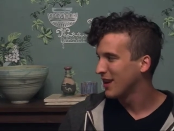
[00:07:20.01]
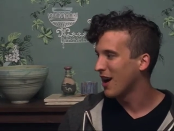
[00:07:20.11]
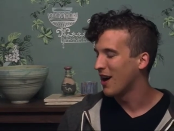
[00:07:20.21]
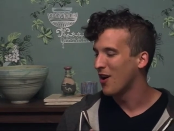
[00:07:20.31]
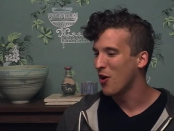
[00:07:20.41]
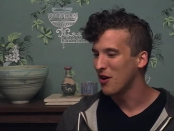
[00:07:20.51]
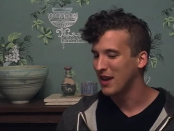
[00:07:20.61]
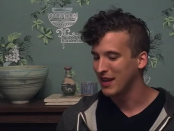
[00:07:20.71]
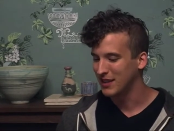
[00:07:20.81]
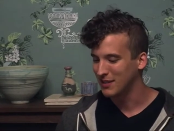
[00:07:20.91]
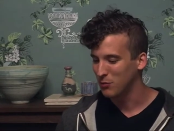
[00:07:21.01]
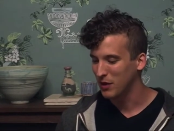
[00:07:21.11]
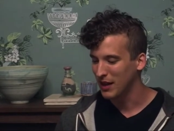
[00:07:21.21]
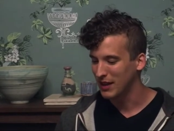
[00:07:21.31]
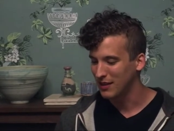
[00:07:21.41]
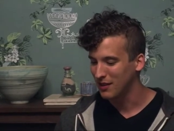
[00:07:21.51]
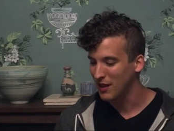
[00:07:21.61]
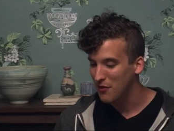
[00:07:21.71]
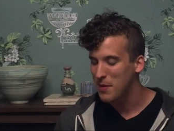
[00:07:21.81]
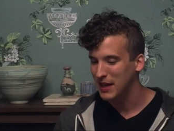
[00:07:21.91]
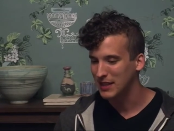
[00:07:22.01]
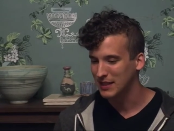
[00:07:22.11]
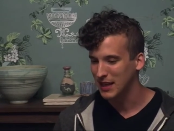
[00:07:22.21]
Uh, and what I love about it is